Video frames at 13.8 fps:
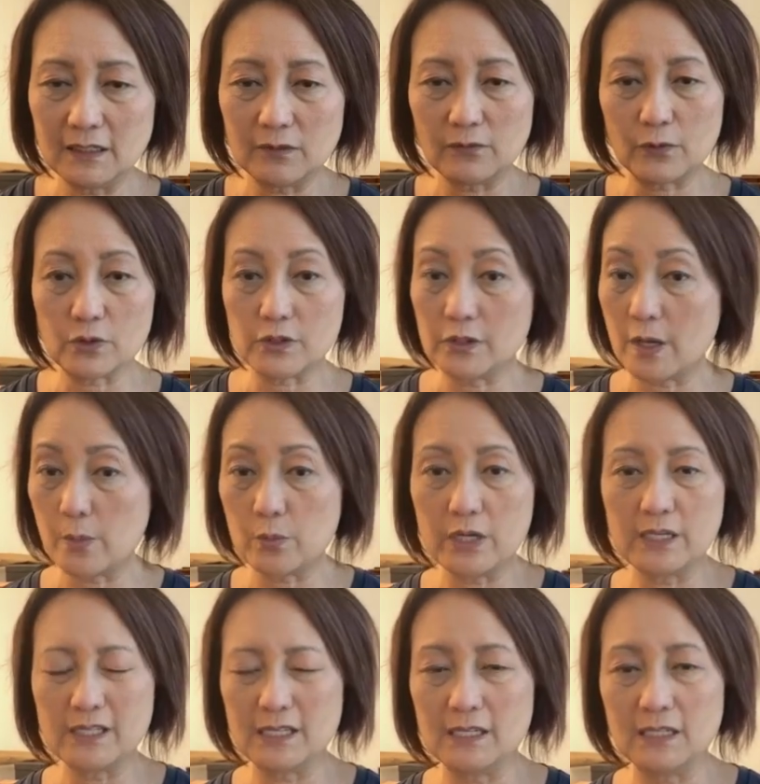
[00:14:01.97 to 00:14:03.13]
for some
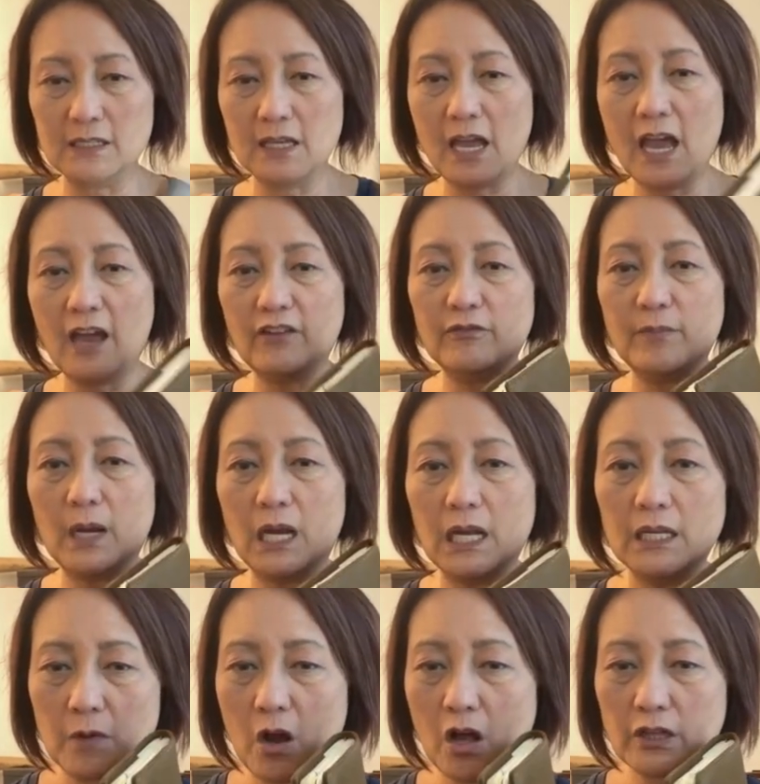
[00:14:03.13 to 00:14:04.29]
reason, have my
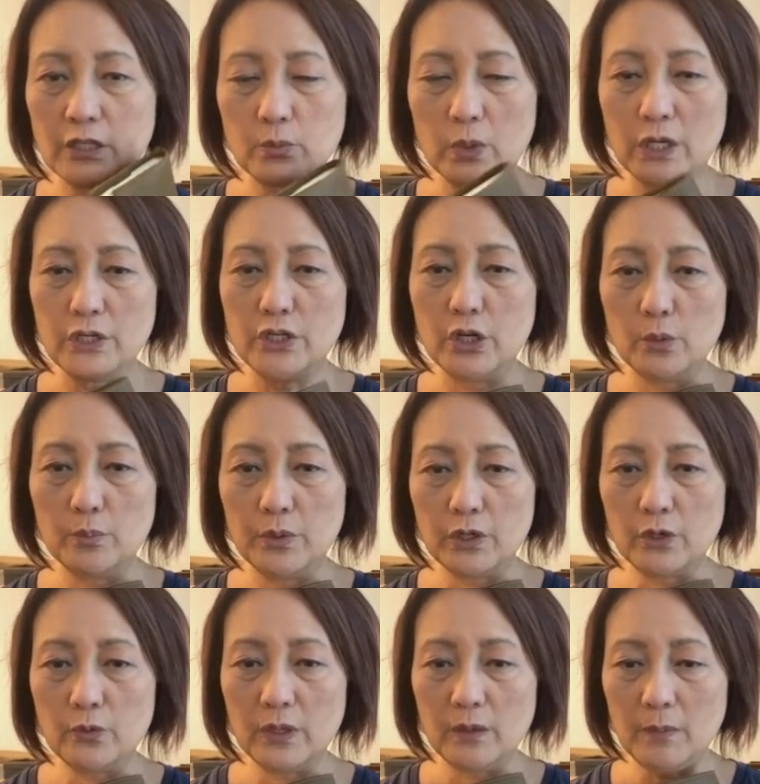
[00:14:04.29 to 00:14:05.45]
all-in-one notebook
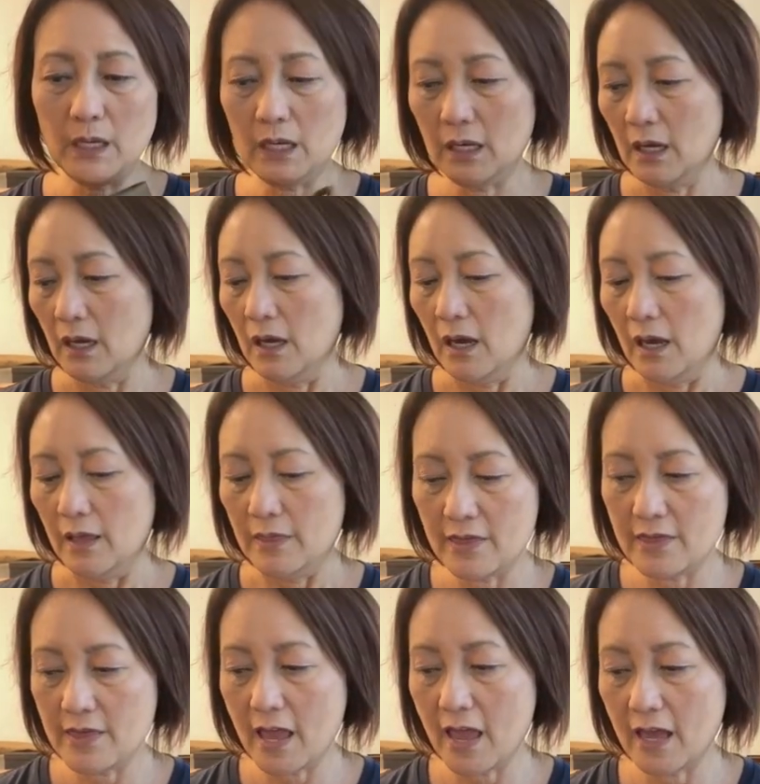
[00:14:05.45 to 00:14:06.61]
with me,
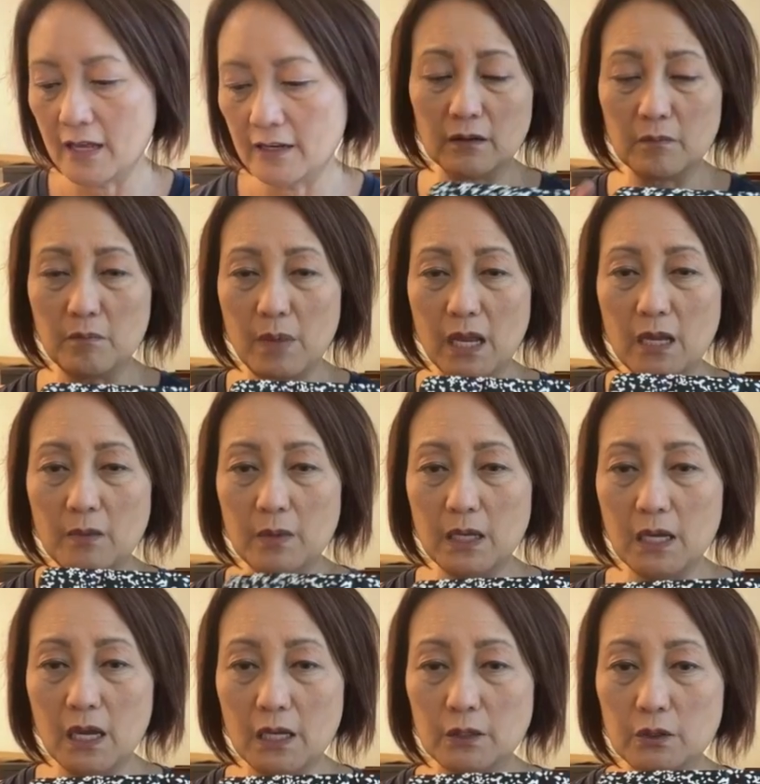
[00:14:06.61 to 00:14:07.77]
then maybe
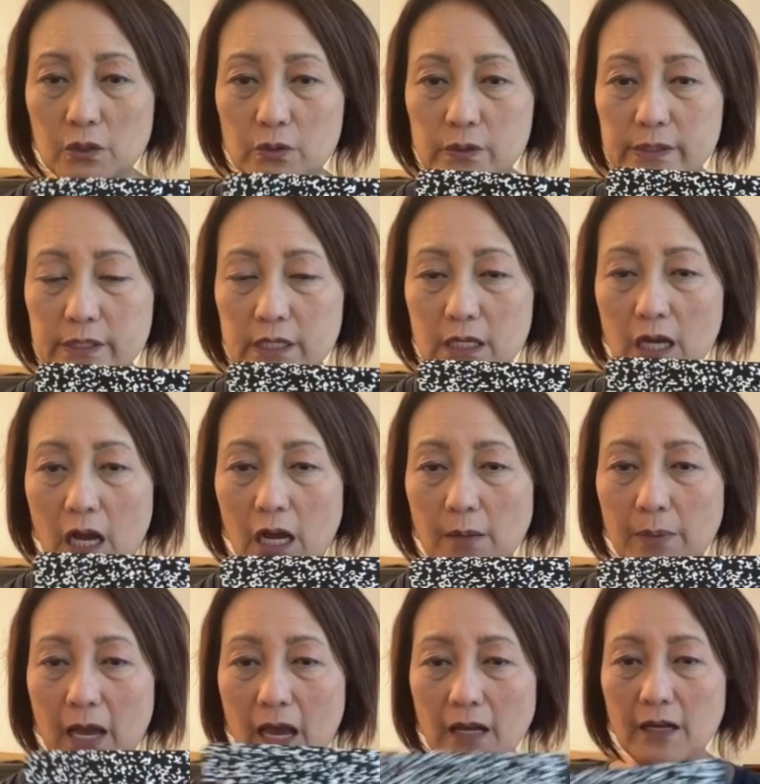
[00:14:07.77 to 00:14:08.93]
I'd use the
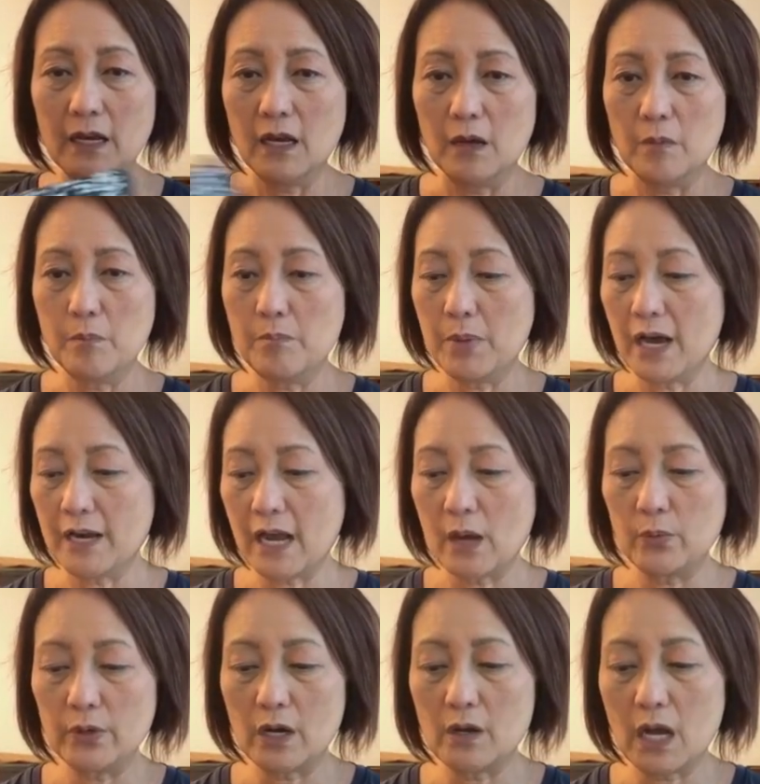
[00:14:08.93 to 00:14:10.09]
iPad, but
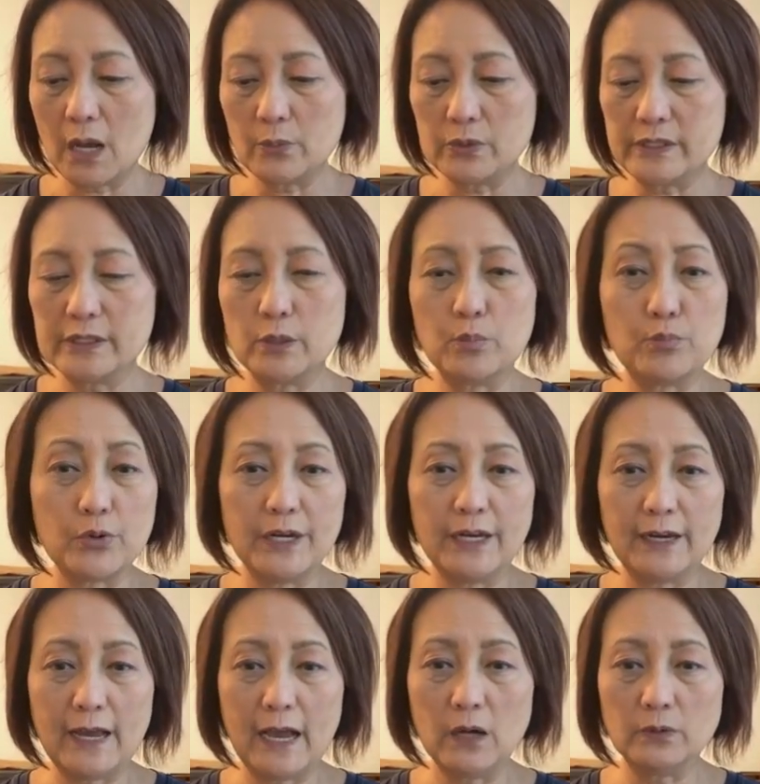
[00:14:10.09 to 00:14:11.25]
I would still print it
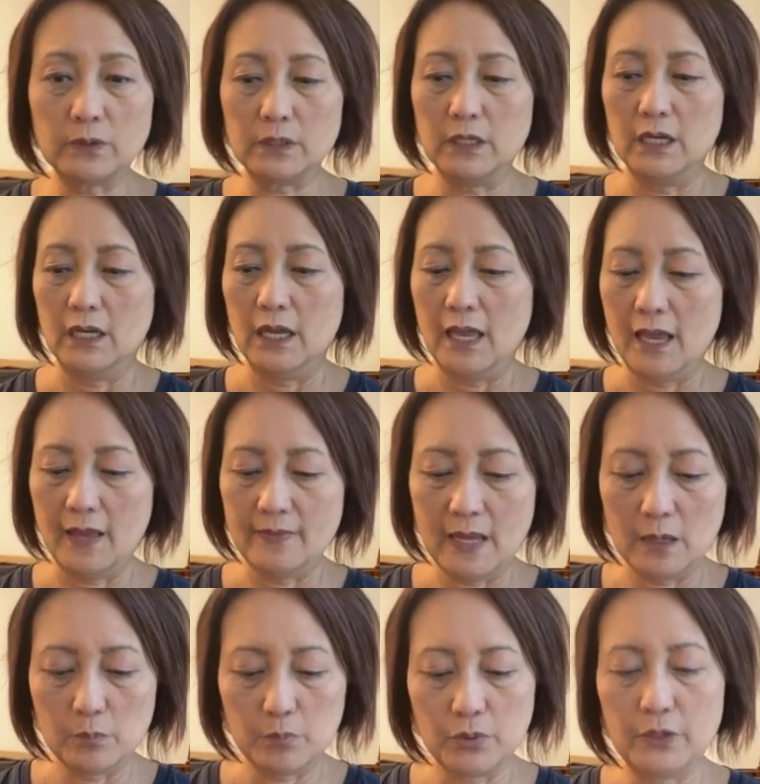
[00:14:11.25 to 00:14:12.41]
out and
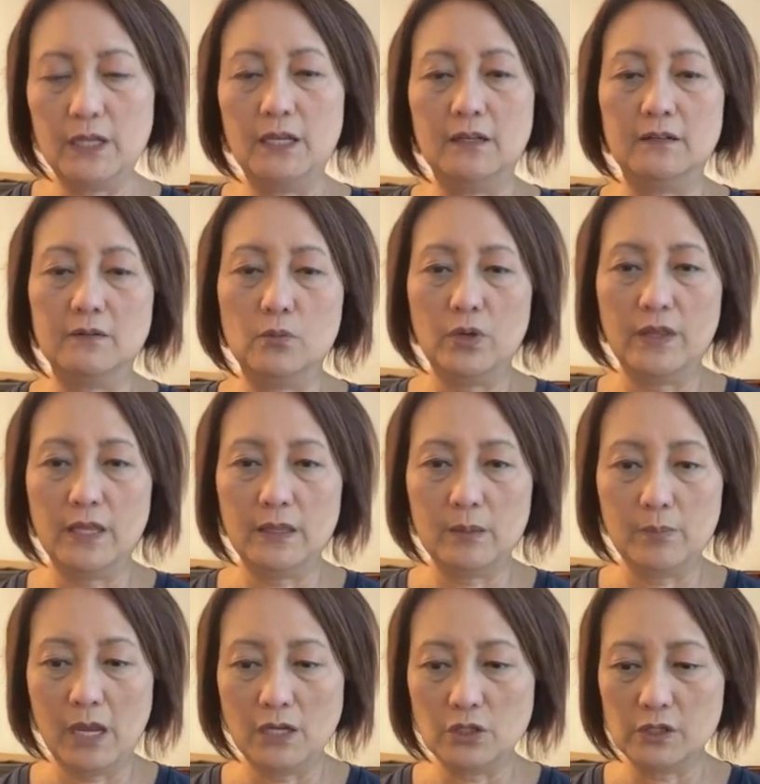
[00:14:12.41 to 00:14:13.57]
then put it within the
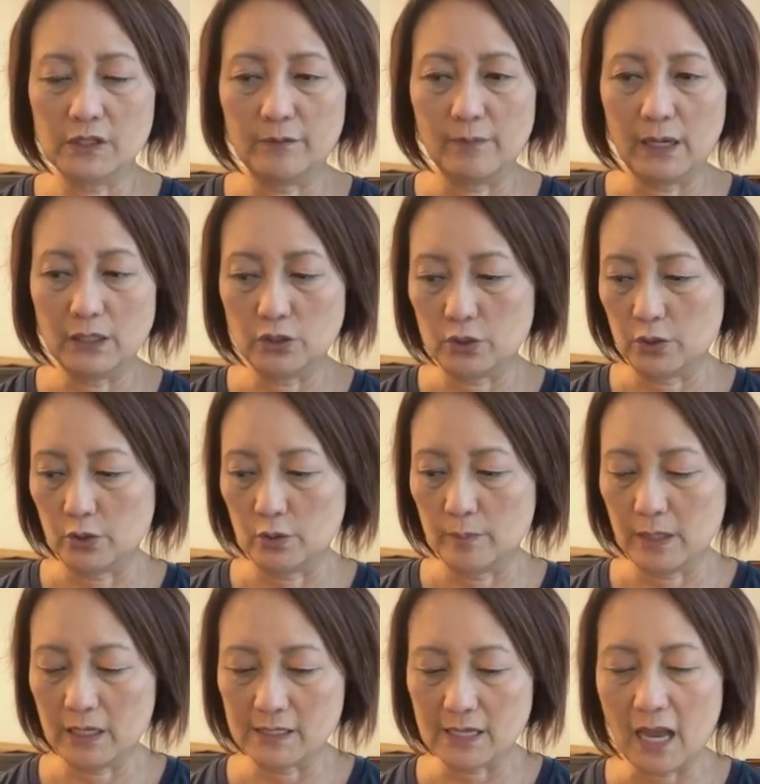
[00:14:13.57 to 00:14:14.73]
pages of my journal
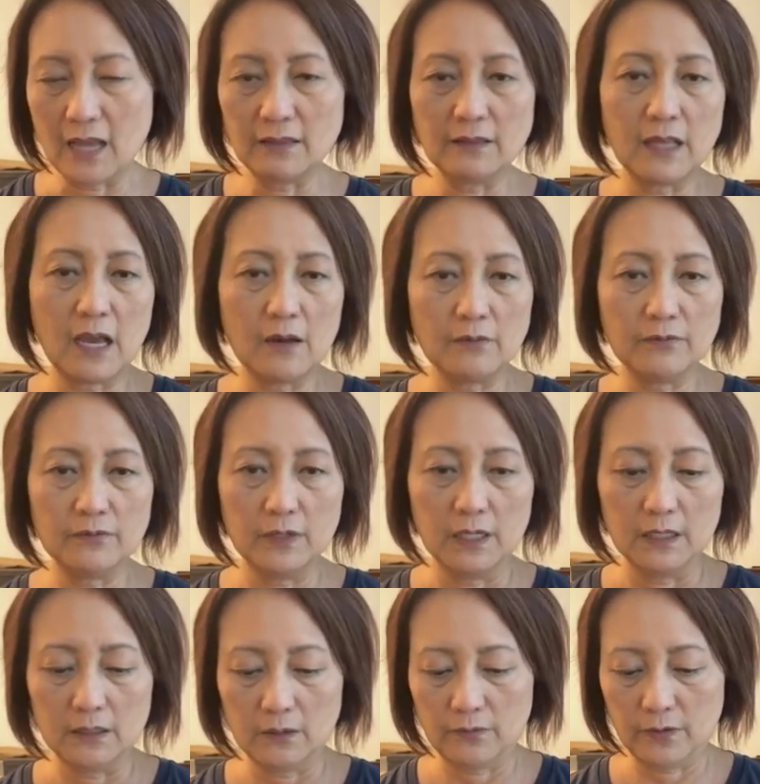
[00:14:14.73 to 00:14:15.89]
because I love
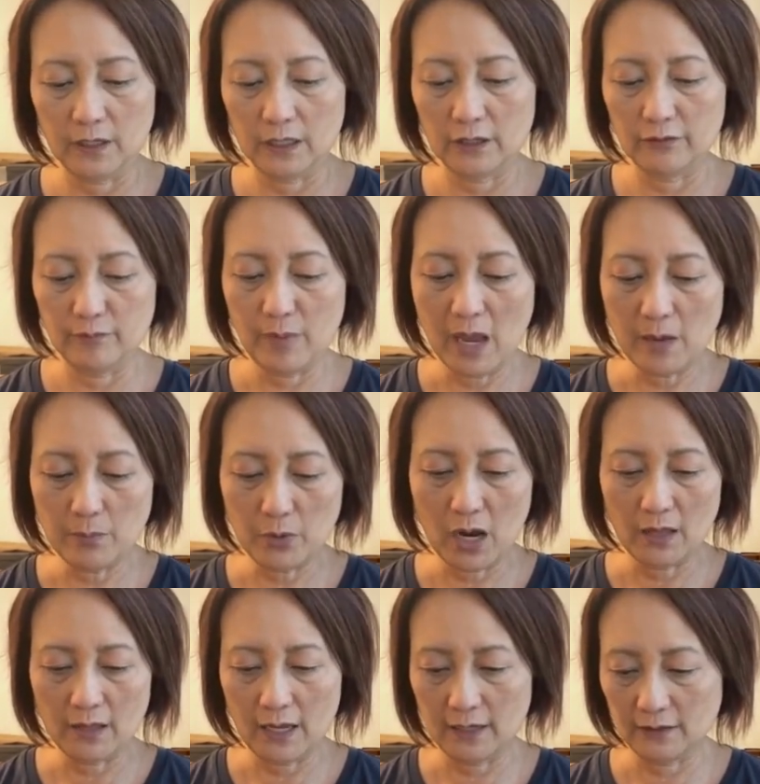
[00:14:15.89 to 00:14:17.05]
the feel of paper. I
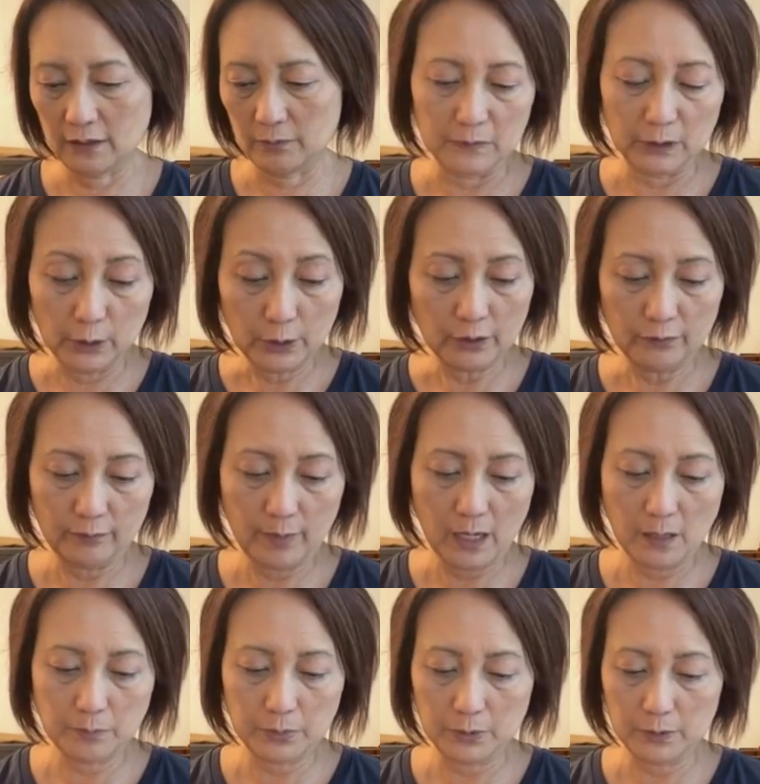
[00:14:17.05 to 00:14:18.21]
like the look of
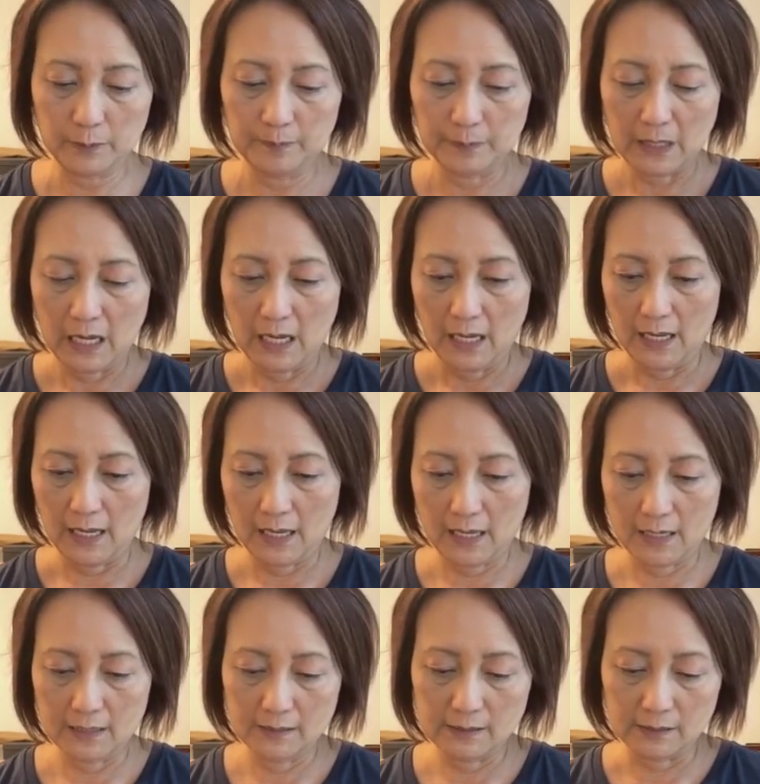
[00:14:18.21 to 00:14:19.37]
paper,
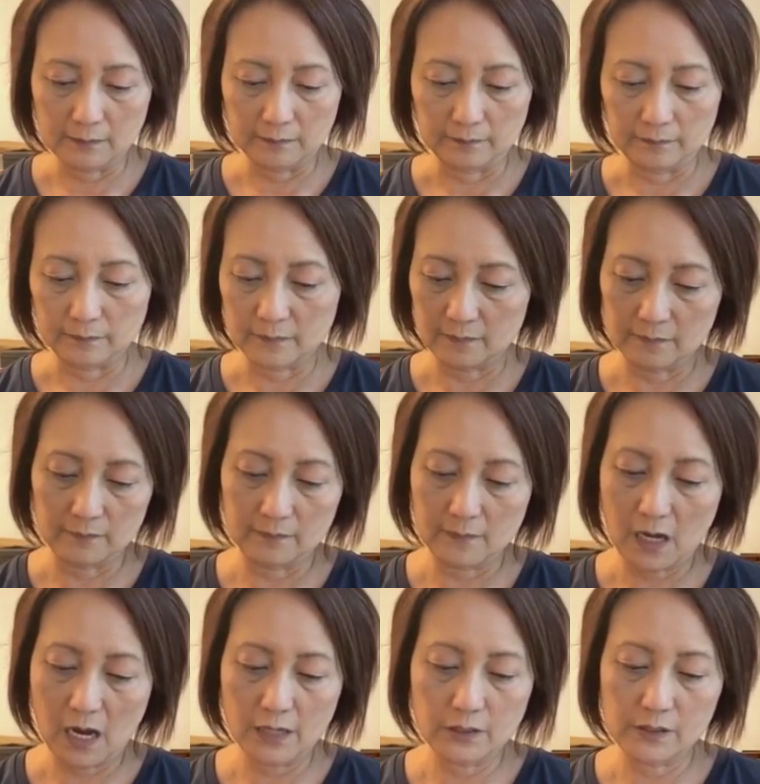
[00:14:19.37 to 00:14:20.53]
and
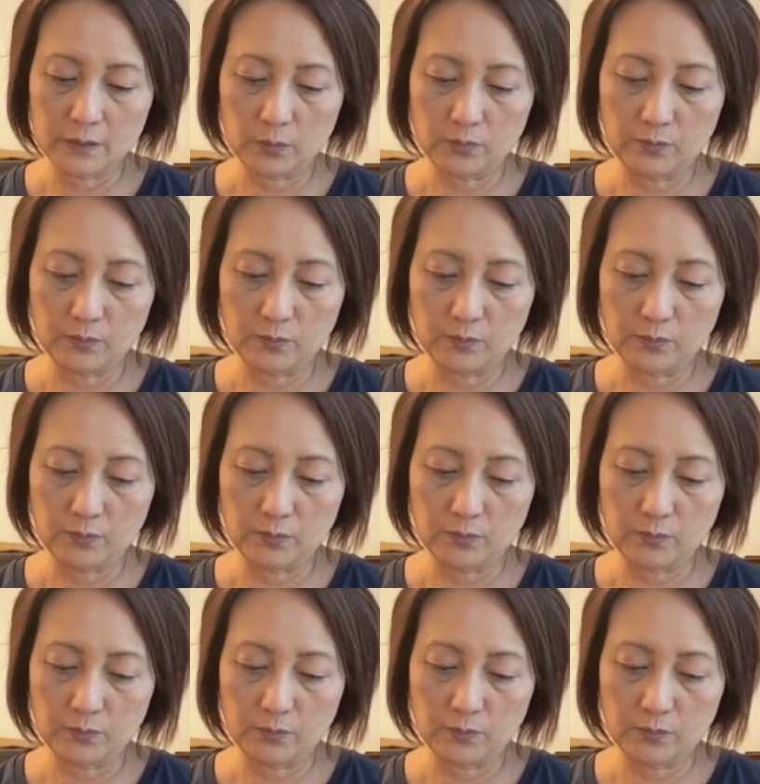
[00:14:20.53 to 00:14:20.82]
I just